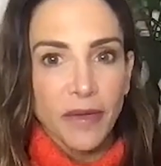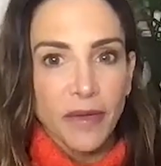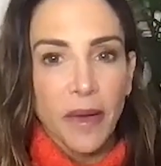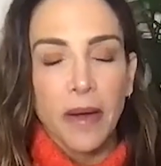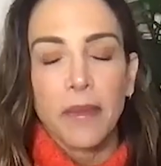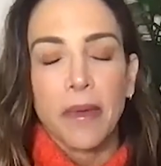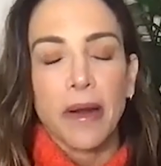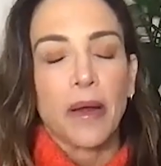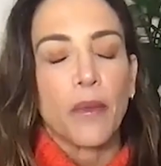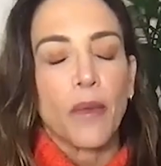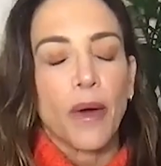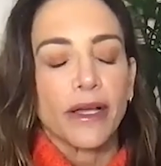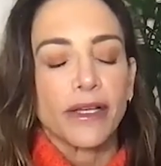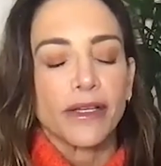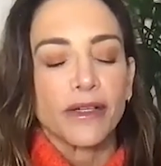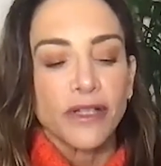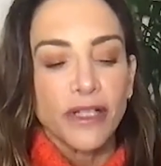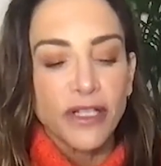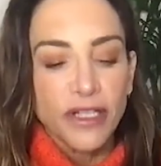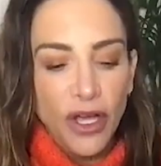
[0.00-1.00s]
it, but I want you to
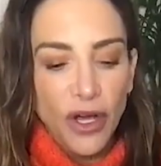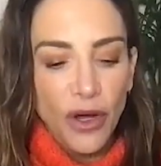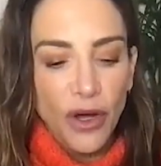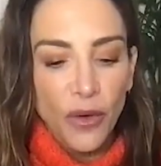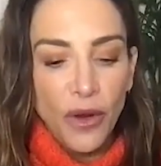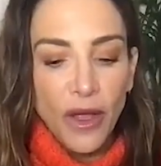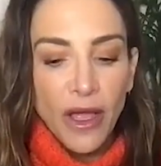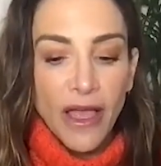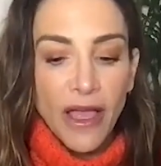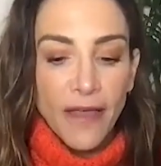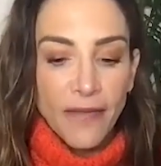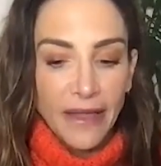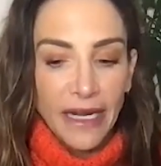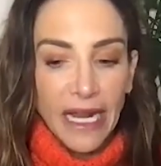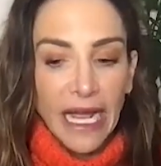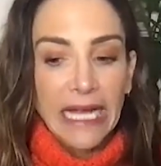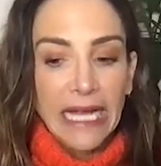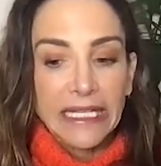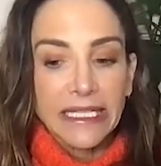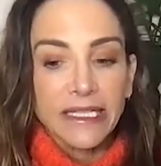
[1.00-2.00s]
know that
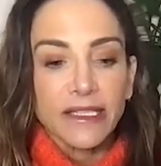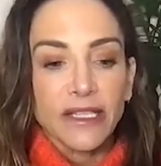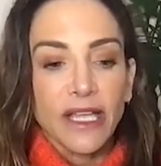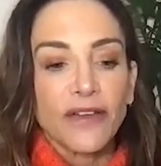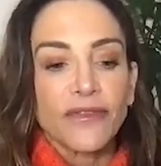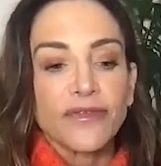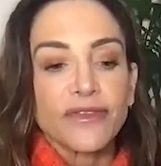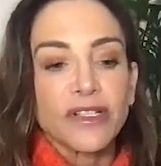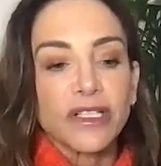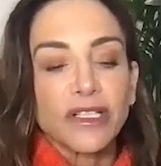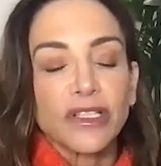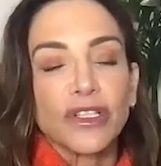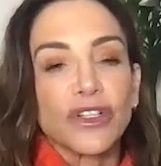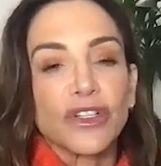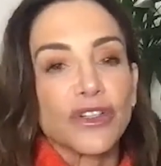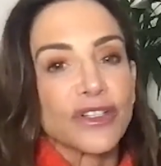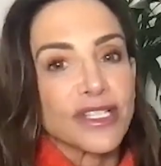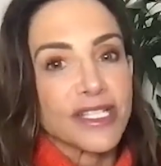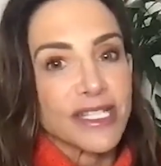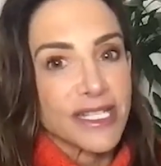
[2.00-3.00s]
I'd love to learn
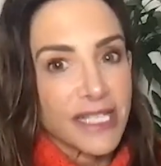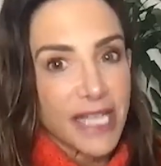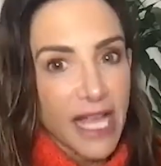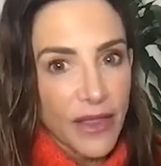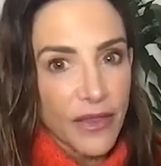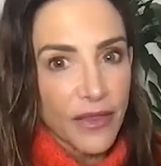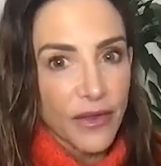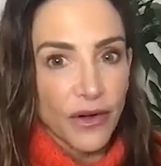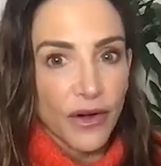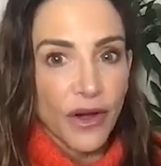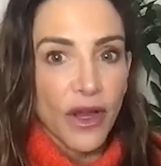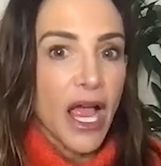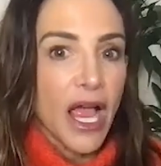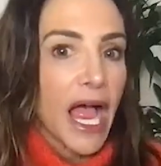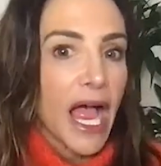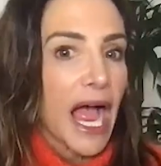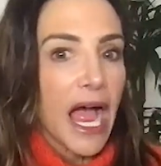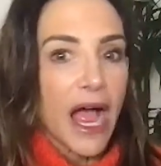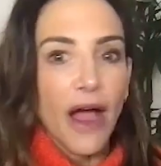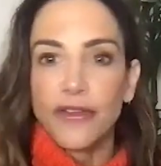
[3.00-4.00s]
together
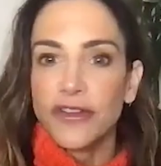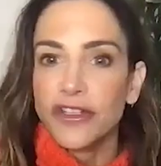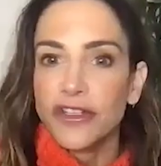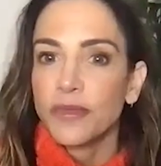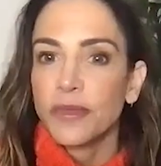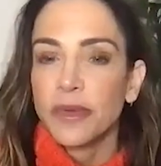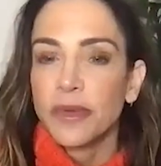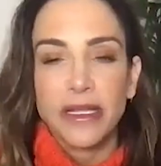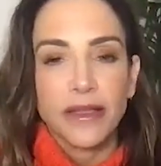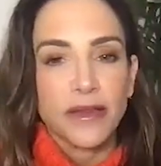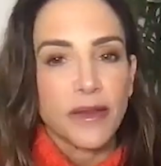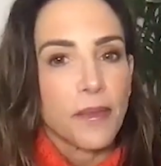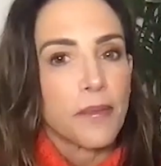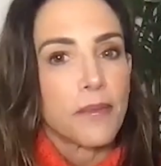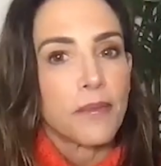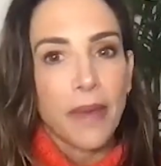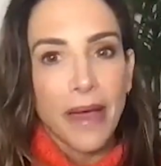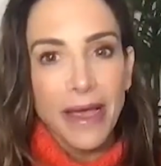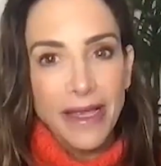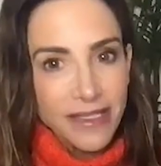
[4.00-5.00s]
how to be the
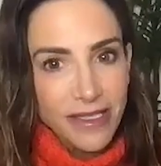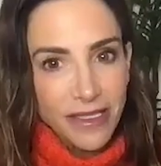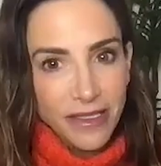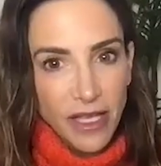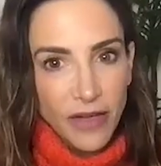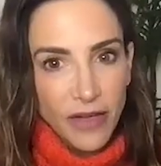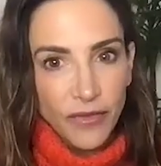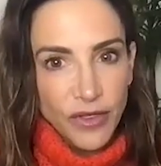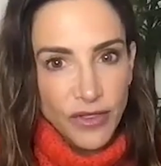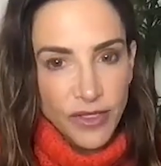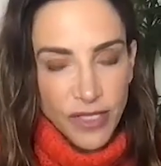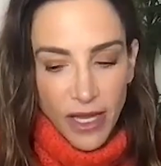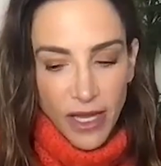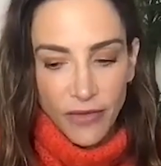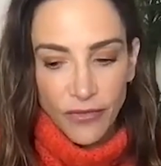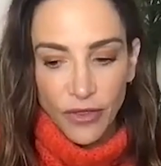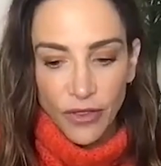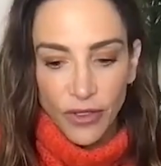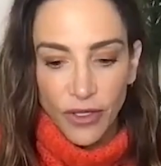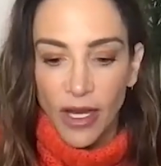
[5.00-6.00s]
best lovers
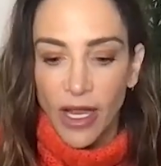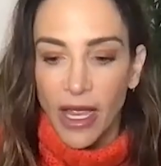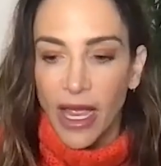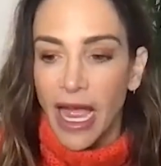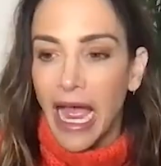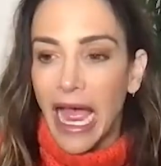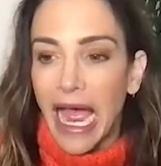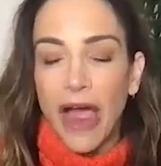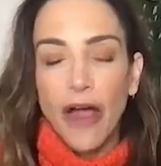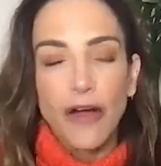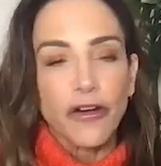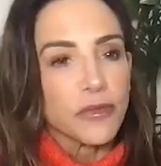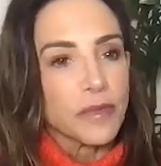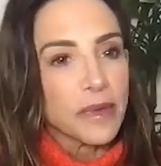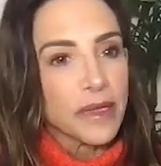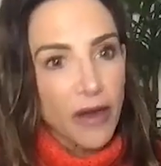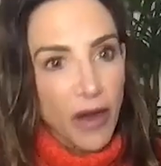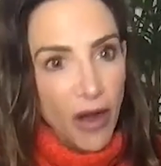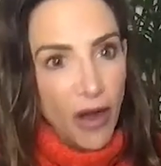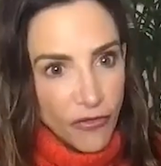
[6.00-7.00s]
ever, how to be
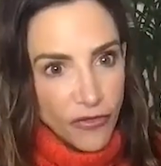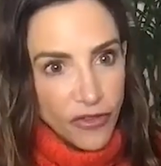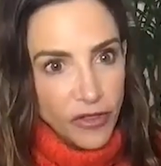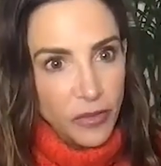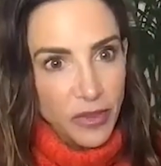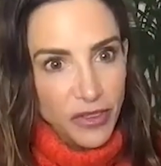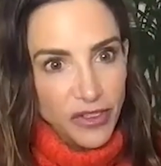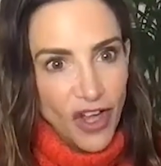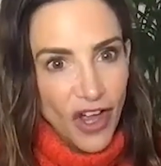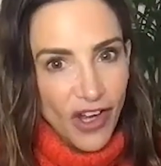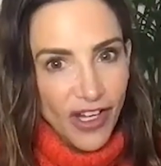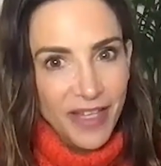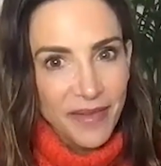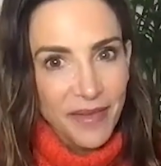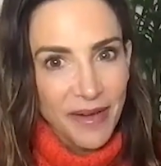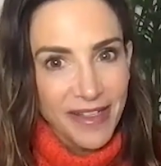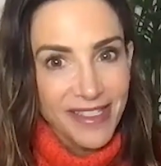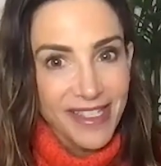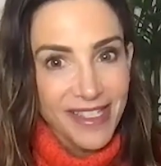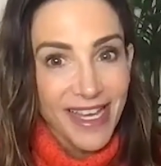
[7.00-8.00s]
comfortable talking about
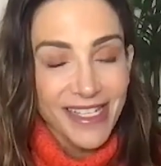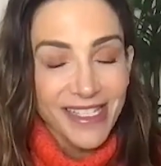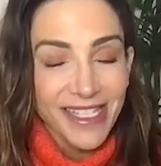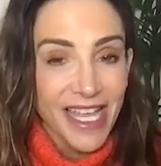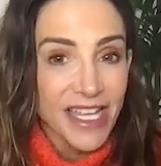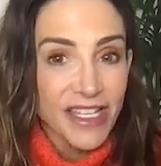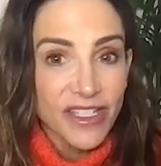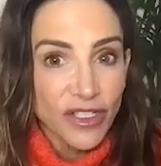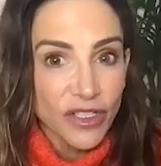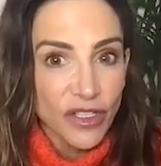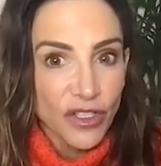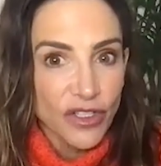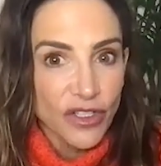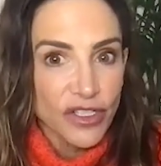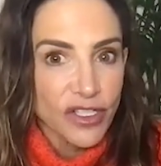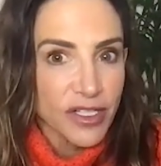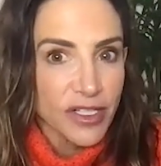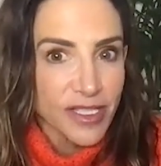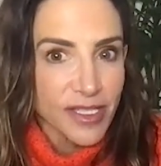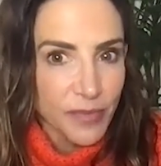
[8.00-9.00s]
sex, and to learn to
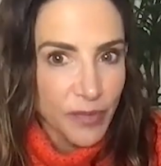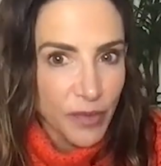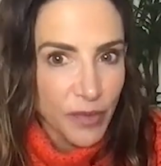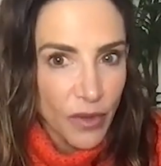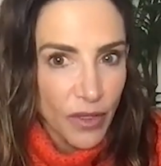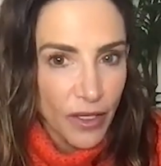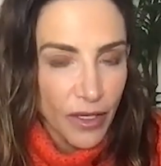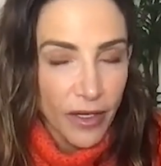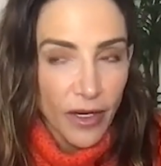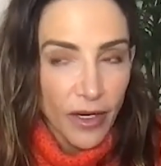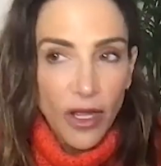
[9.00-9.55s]
explore.